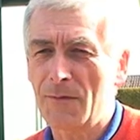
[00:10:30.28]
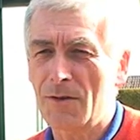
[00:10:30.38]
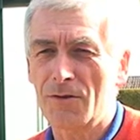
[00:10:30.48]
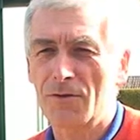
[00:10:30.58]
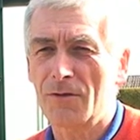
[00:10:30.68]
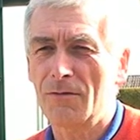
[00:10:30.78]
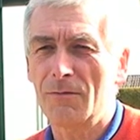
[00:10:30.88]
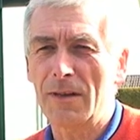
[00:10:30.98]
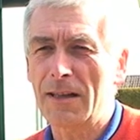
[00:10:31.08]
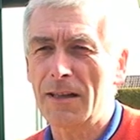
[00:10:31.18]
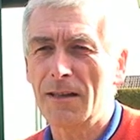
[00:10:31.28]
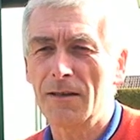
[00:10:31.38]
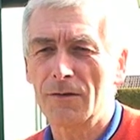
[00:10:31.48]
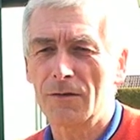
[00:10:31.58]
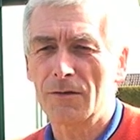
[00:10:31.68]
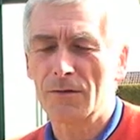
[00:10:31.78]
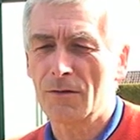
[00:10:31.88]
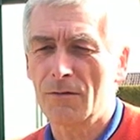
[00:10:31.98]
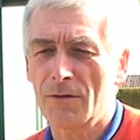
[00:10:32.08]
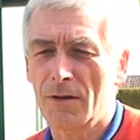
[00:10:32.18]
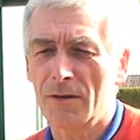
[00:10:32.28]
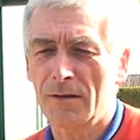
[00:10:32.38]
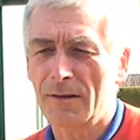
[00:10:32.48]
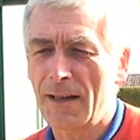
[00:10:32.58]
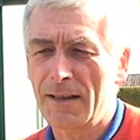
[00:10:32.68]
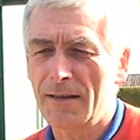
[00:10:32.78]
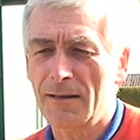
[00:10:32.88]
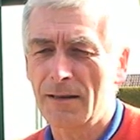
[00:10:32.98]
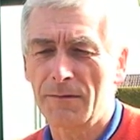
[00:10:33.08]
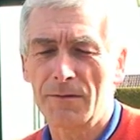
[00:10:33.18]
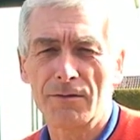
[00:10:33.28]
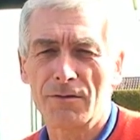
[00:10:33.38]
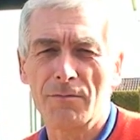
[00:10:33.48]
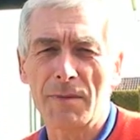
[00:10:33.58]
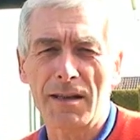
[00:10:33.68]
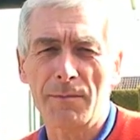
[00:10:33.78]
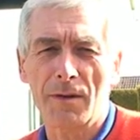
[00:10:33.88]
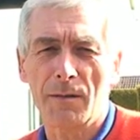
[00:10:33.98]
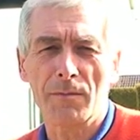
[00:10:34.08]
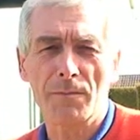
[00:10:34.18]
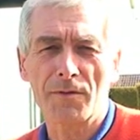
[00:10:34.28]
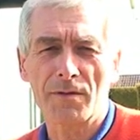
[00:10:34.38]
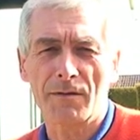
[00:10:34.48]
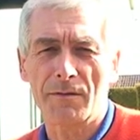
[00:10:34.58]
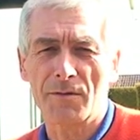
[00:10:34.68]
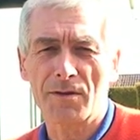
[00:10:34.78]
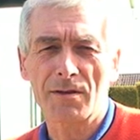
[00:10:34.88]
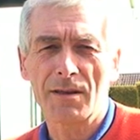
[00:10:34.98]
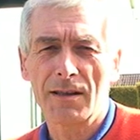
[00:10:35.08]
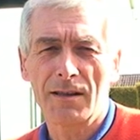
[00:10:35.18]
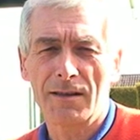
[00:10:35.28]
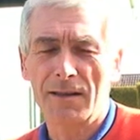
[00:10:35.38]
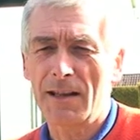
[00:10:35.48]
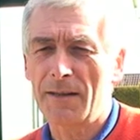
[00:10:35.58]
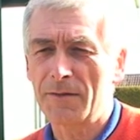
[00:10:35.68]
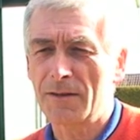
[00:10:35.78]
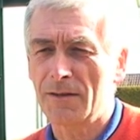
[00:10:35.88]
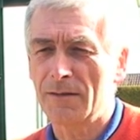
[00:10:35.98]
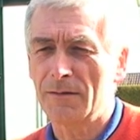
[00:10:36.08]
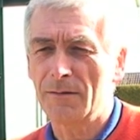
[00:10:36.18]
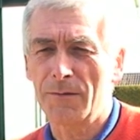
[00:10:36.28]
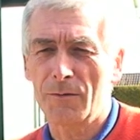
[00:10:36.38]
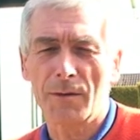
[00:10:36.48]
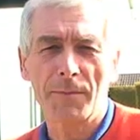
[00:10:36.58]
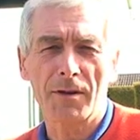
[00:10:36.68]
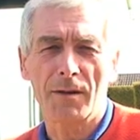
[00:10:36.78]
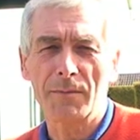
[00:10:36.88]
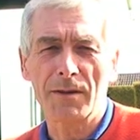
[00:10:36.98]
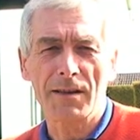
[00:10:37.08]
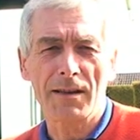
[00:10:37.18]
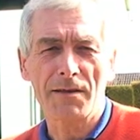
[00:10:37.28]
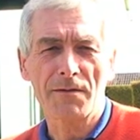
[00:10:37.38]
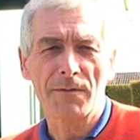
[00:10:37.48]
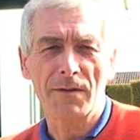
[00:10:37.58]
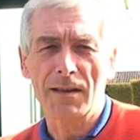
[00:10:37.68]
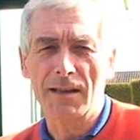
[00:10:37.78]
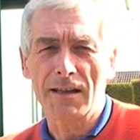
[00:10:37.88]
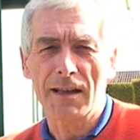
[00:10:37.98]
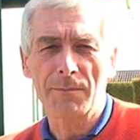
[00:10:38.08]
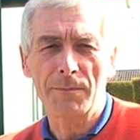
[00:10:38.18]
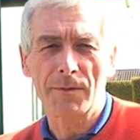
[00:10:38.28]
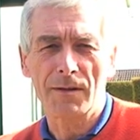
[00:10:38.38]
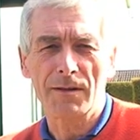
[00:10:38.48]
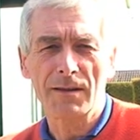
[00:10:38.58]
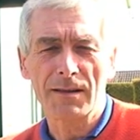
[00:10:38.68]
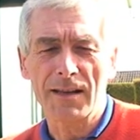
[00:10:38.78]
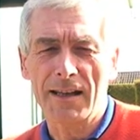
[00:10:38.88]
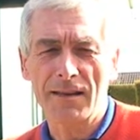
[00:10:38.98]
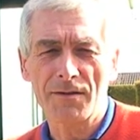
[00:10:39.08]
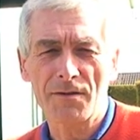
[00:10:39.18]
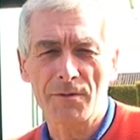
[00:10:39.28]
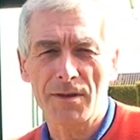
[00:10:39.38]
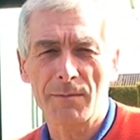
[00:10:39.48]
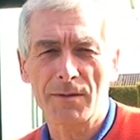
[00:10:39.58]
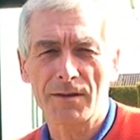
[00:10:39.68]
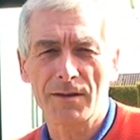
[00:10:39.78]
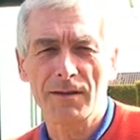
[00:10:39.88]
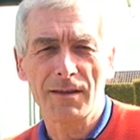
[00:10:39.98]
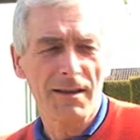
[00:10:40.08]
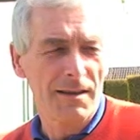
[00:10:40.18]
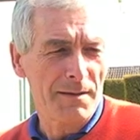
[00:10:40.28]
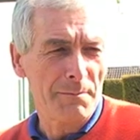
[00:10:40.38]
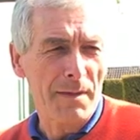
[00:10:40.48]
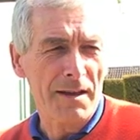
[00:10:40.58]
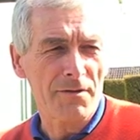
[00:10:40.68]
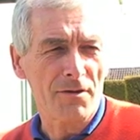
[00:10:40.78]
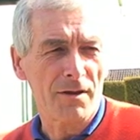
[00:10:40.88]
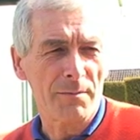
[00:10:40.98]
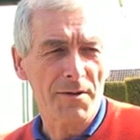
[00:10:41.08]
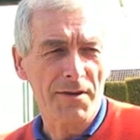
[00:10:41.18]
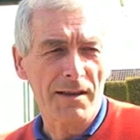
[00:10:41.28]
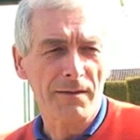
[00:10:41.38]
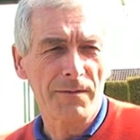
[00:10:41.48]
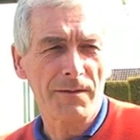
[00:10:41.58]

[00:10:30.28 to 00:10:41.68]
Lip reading: you shouldn't really go wrong. I didn't have too many problems. Didn't have to phone up the company to ask for any help or guidance. I was able to manage it all myself.